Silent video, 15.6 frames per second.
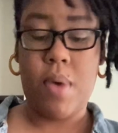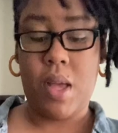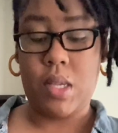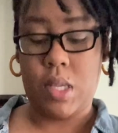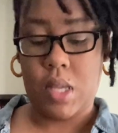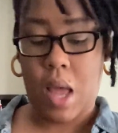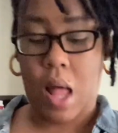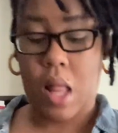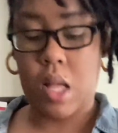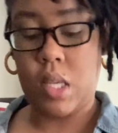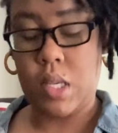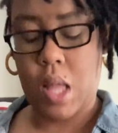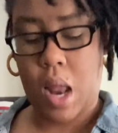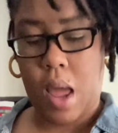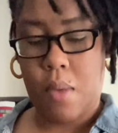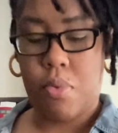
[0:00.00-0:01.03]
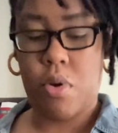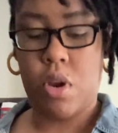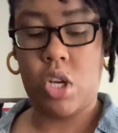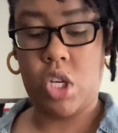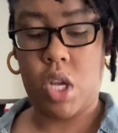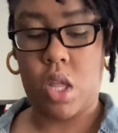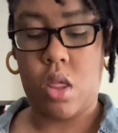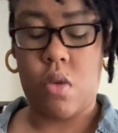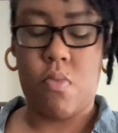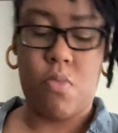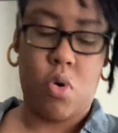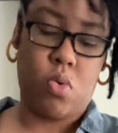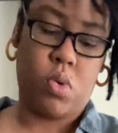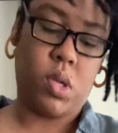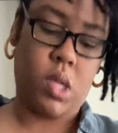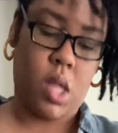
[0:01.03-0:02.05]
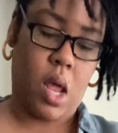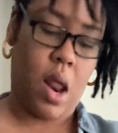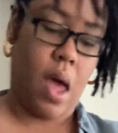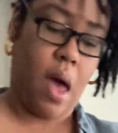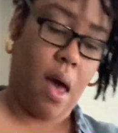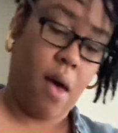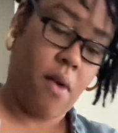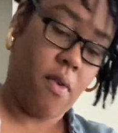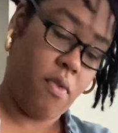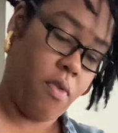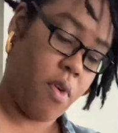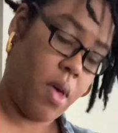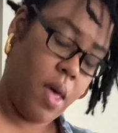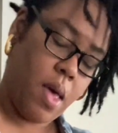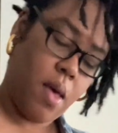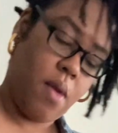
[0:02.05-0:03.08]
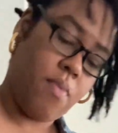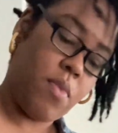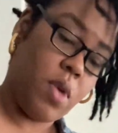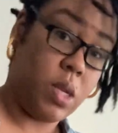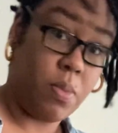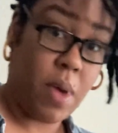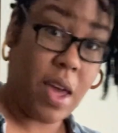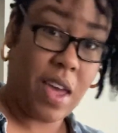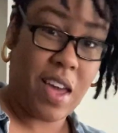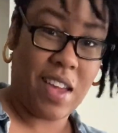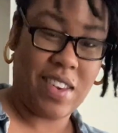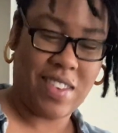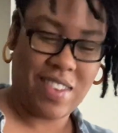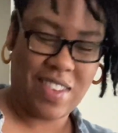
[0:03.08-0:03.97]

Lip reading: best talents that I appreciate the most that I have is baking.